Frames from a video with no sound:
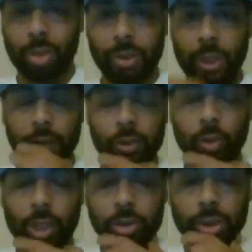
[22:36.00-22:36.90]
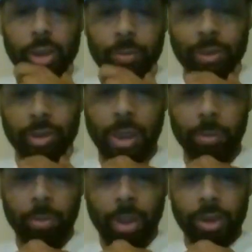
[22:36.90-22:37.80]
tells Krawcheck about the type
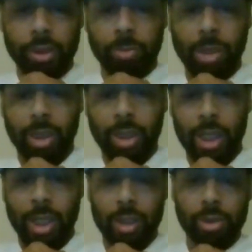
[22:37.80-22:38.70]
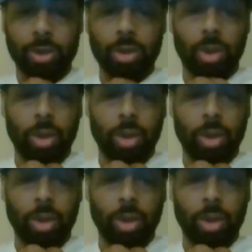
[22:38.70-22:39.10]
of money that Sabaka has.